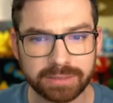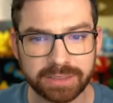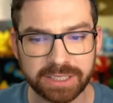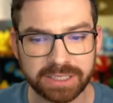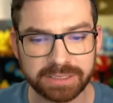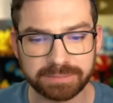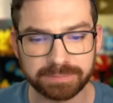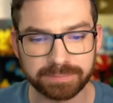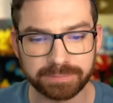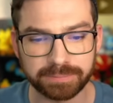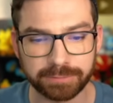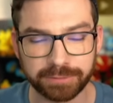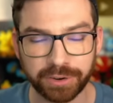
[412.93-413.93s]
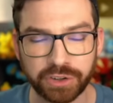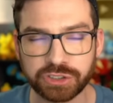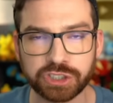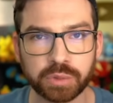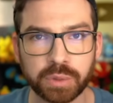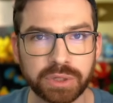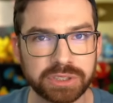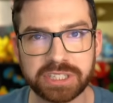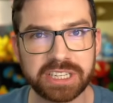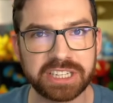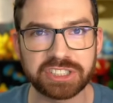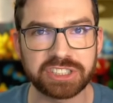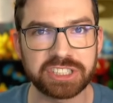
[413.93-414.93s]
the virtual
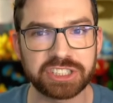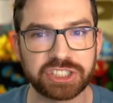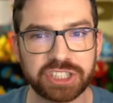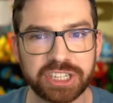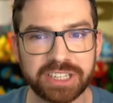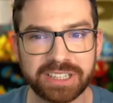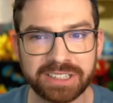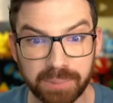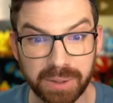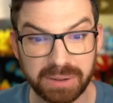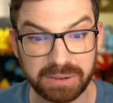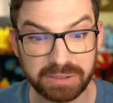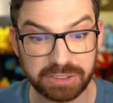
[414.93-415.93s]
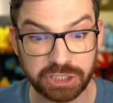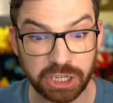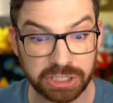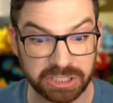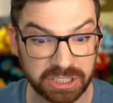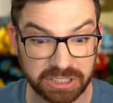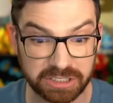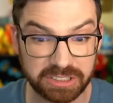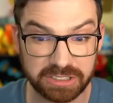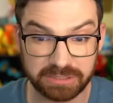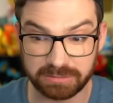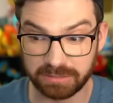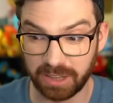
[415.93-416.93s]
T C G, but just a
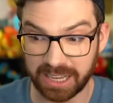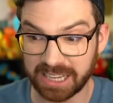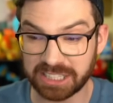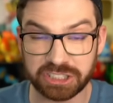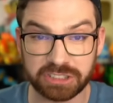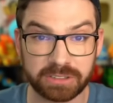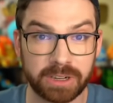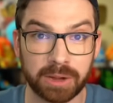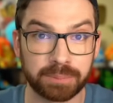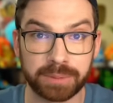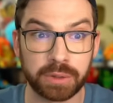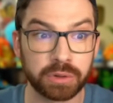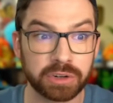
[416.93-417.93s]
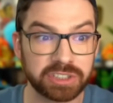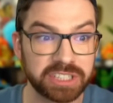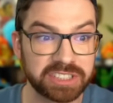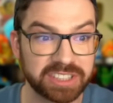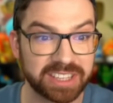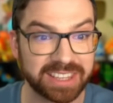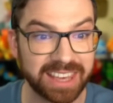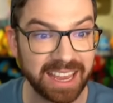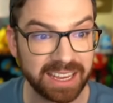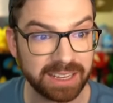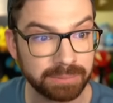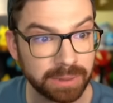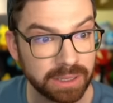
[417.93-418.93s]
like a computer disc
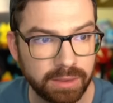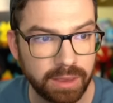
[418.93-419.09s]
game.